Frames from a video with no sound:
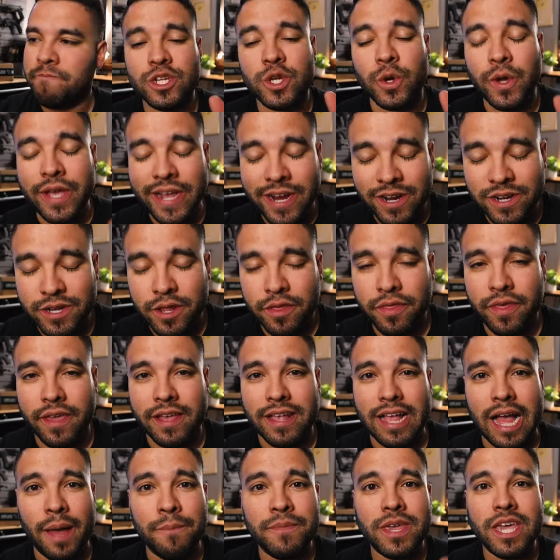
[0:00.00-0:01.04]
So here's the
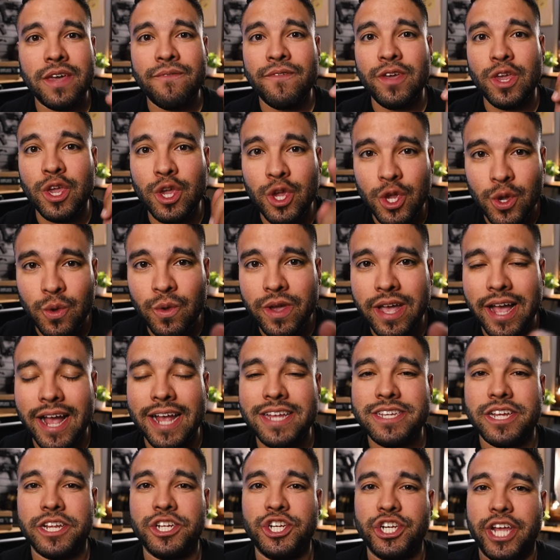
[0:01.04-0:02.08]
thing, I'm giving you
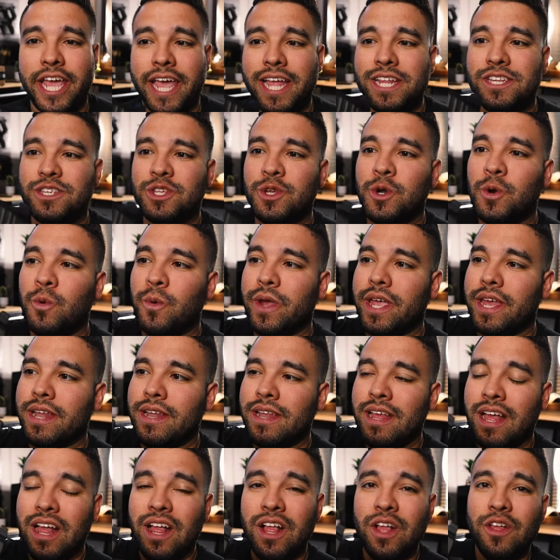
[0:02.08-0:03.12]
guys a chance to
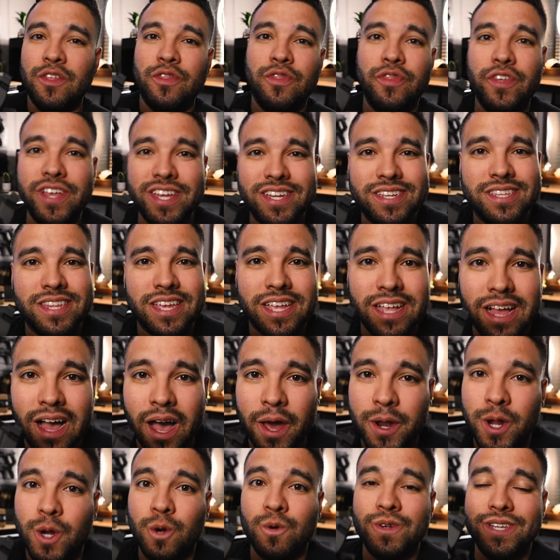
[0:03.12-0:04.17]
win this
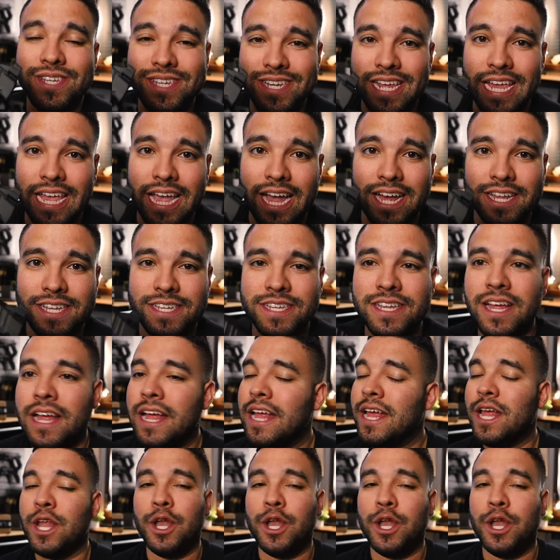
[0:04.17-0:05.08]
Staccato CS.